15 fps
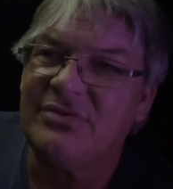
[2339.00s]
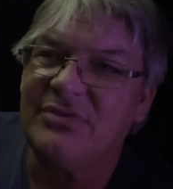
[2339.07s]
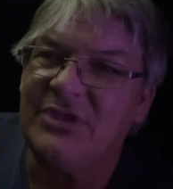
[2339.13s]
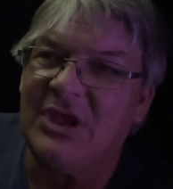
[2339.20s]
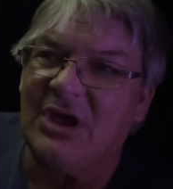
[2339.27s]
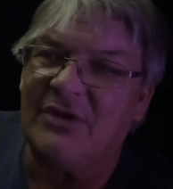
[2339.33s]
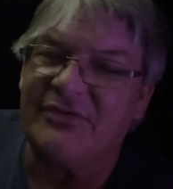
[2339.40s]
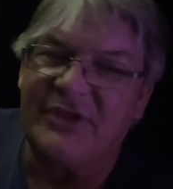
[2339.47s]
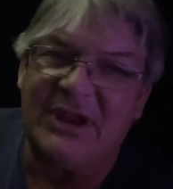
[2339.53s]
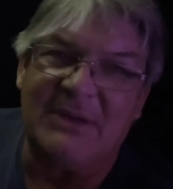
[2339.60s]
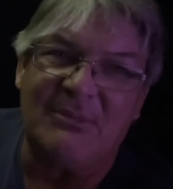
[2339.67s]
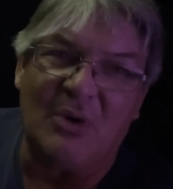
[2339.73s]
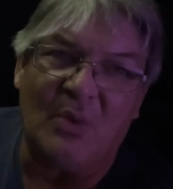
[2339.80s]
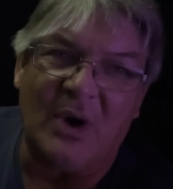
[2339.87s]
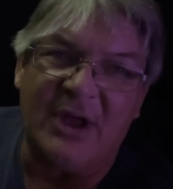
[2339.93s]
to
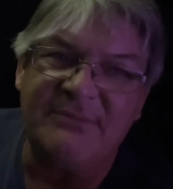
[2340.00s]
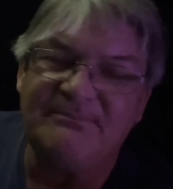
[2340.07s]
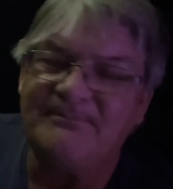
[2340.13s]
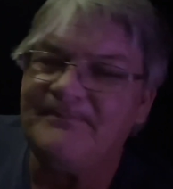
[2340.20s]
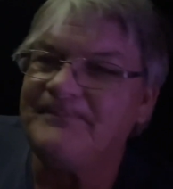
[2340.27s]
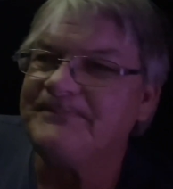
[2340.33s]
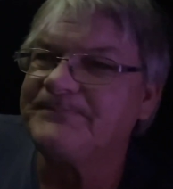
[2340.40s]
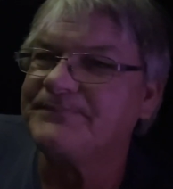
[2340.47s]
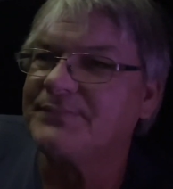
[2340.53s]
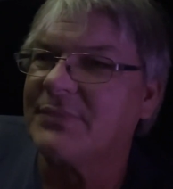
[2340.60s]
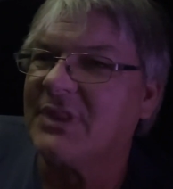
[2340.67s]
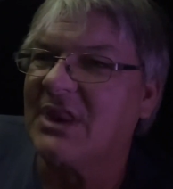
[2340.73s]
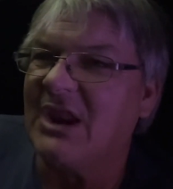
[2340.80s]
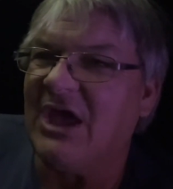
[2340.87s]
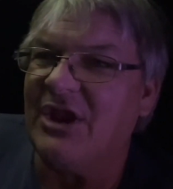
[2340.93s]
number one.
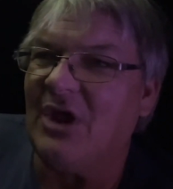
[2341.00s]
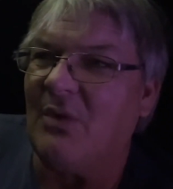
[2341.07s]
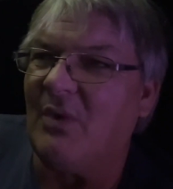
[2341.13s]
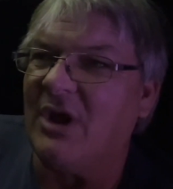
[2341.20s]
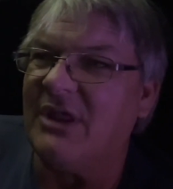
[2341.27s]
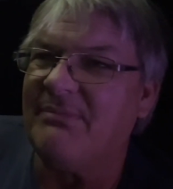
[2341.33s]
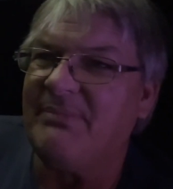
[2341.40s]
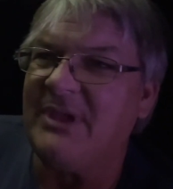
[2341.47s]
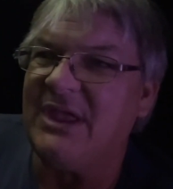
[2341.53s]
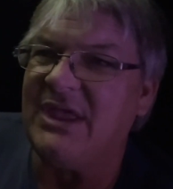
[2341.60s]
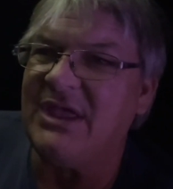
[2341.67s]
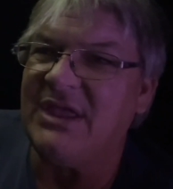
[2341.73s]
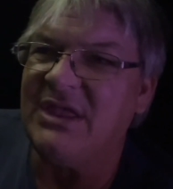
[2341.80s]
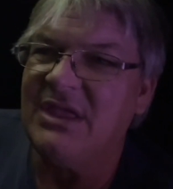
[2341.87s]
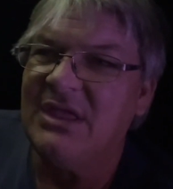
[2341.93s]
I don't want to
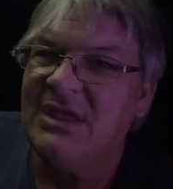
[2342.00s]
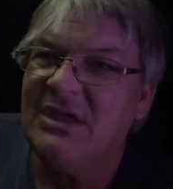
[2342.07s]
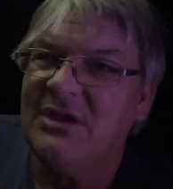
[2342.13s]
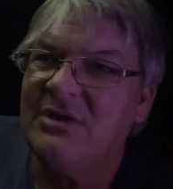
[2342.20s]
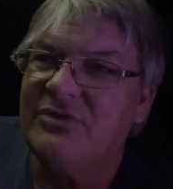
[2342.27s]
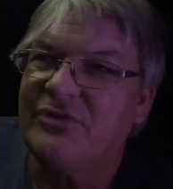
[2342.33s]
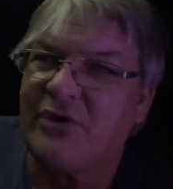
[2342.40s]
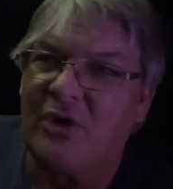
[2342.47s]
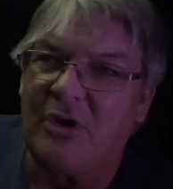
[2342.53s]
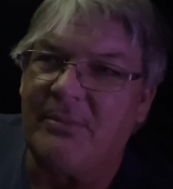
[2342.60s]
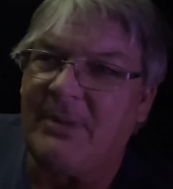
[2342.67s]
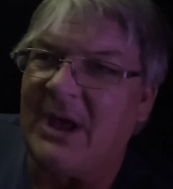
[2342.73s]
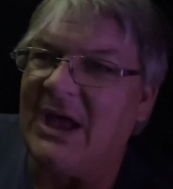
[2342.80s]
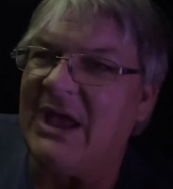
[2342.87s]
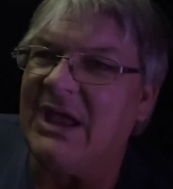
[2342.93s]
be
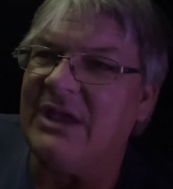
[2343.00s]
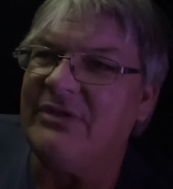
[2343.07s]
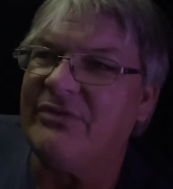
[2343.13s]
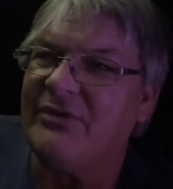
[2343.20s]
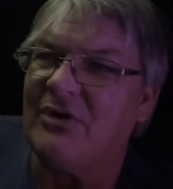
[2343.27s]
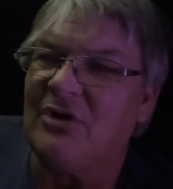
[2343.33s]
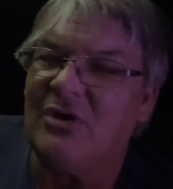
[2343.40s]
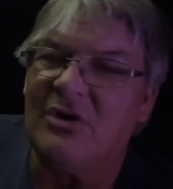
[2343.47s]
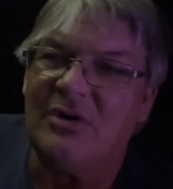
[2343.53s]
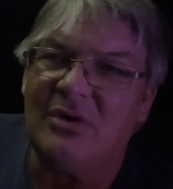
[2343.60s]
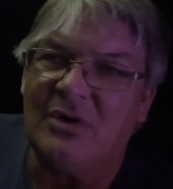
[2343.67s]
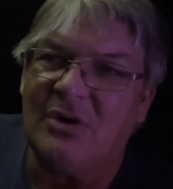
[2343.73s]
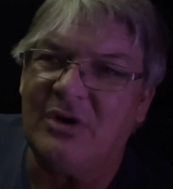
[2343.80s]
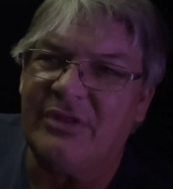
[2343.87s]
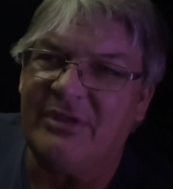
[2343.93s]
turbines
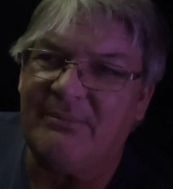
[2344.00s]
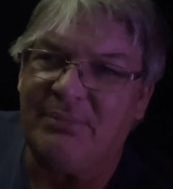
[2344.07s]
or the